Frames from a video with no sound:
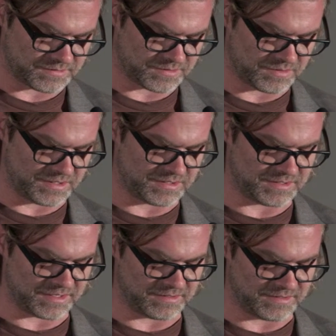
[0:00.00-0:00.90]
to create a
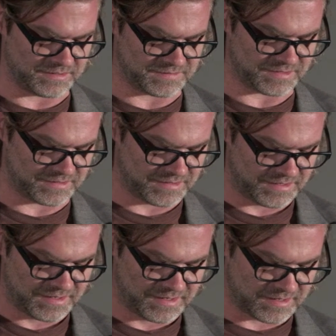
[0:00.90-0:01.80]
dailies
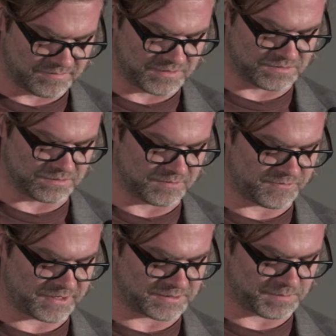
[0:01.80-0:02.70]
and visual
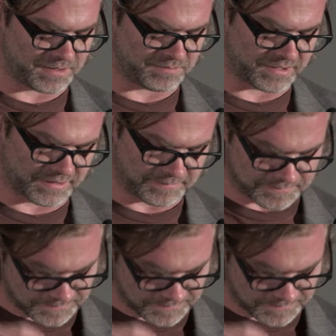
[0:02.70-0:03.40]
effects pipeline.